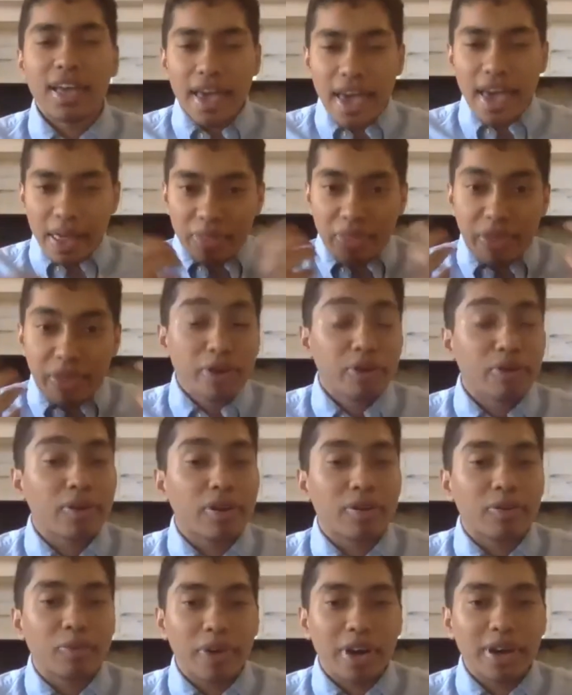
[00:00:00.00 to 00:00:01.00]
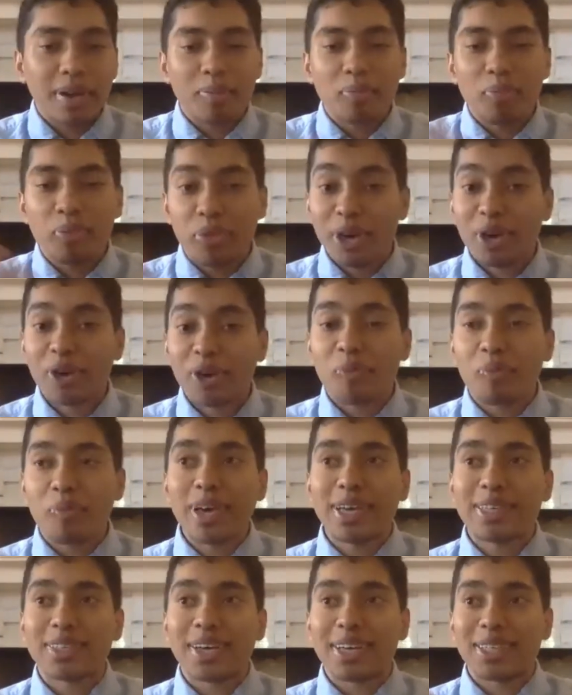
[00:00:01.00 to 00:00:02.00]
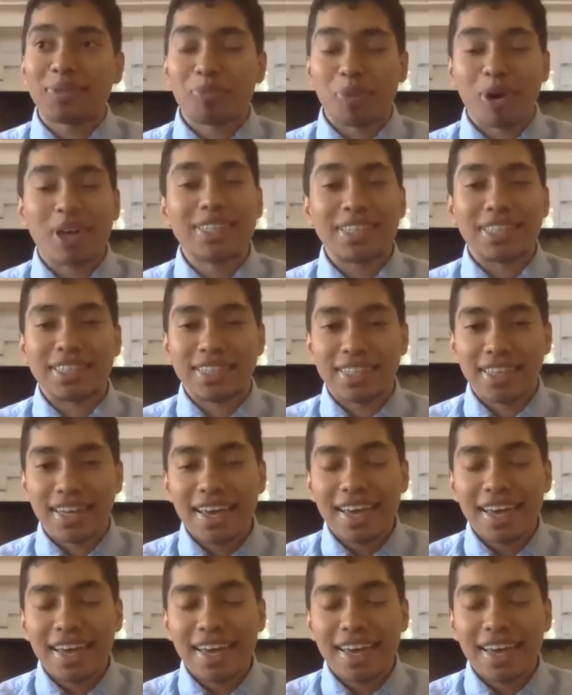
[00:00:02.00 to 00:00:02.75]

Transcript: And dhikr, right? Dhikr makes us present.